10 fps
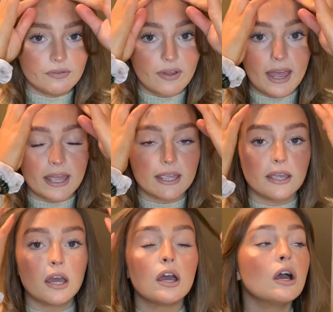a
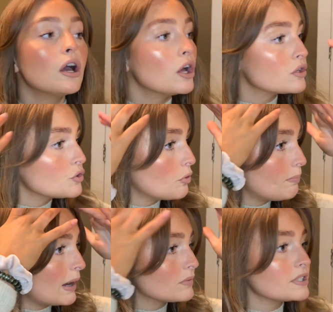sort of
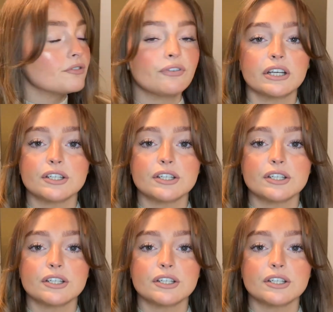bouncy fringe.